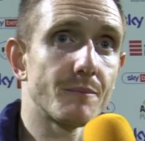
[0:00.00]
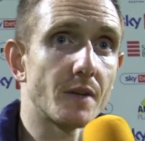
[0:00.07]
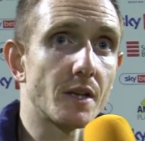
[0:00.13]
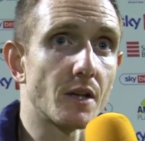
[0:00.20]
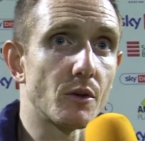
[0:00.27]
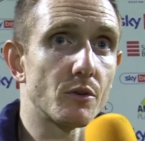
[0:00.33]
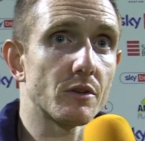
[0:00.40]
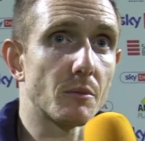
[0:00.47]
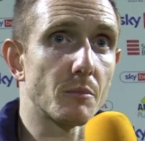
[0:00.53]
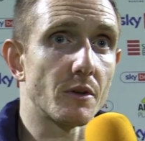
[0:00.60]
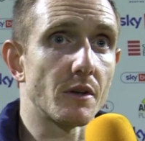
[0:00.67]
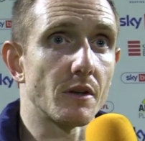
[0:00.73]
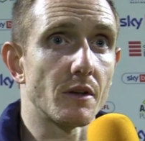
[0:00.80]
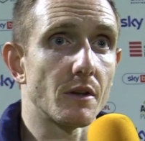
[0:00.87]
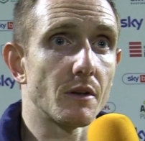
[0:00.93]
you know, some of
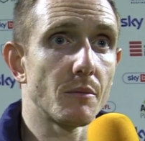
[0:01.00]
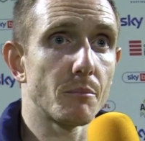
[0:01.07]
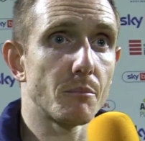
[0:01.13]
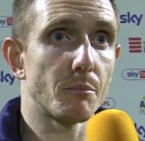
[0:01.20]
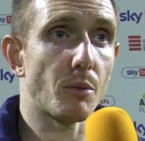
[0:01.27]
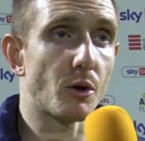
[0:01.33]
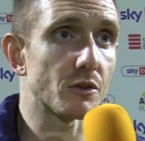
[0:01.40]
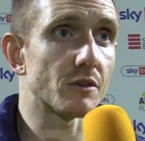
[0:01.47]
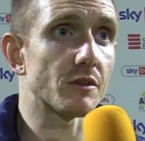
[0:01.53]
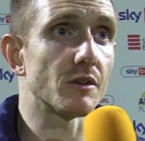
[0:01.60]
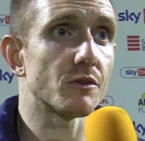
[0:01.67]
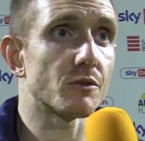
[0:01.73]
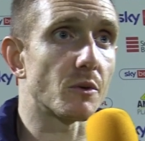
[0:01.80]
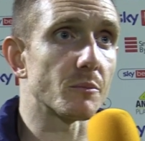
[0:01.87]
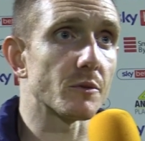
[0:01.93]
the
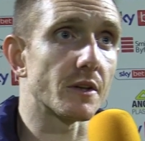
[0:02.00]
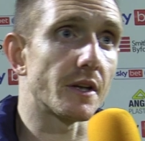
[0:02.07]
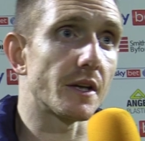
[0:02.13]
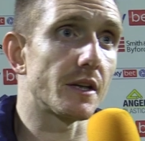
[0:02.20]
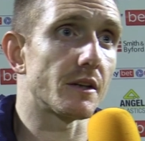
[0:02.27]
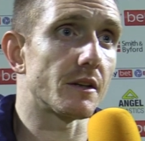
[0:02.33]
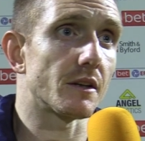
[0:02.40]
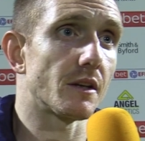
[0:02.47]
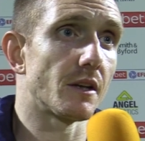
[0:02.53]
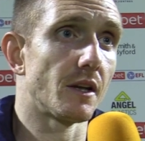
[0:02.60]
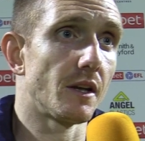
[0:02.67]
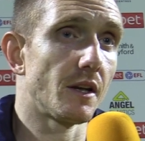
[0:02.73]
positives from today and